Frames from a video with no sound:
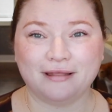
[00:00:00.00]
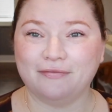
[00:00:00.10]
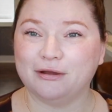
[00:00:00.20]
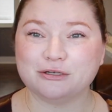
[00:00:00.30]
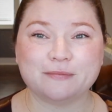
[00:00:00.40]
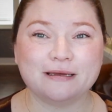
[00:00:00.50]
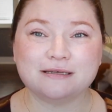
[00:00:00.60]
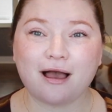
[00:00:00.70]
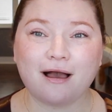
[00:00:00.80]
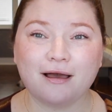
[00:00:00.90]
there's my
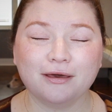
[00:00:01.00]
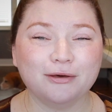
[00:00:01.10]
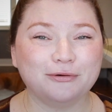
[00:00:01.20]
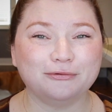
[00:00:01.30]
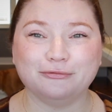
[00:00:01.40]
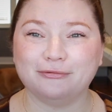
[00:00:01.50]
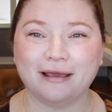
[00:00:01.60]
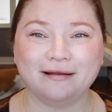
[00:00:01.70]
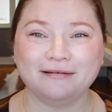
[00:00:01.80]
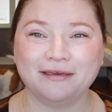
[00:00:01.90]
dog,
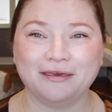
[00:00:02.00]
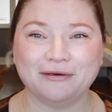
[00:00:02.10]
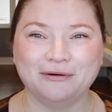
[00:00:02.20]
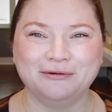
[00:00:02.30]
right on cue,